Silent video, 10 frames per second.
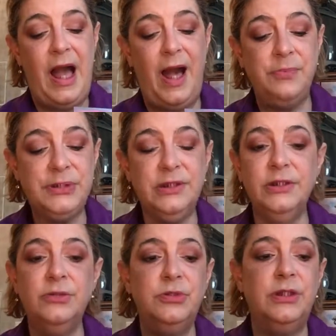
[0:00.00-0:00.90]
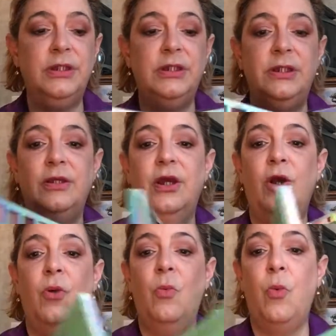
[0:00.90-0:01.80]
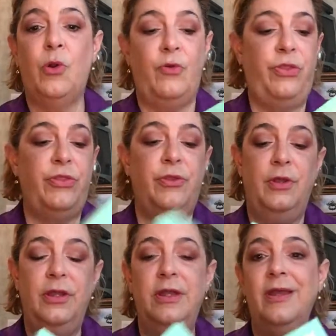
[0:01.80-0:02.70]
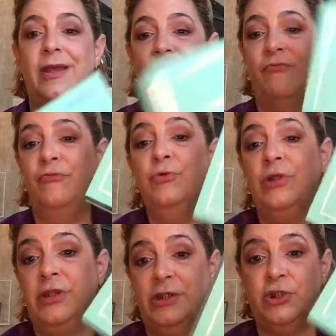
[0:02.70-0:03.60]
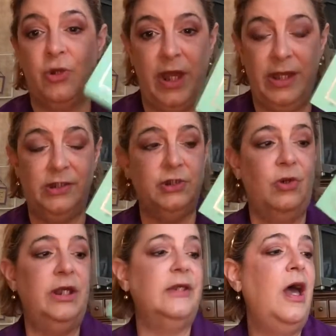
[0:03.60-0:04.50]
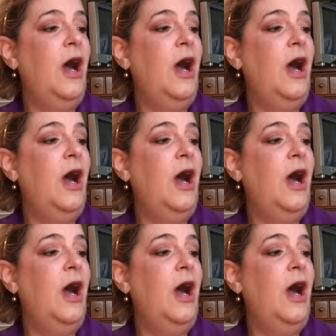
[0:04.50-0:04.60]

Absolutely worth if you can get your hands on it.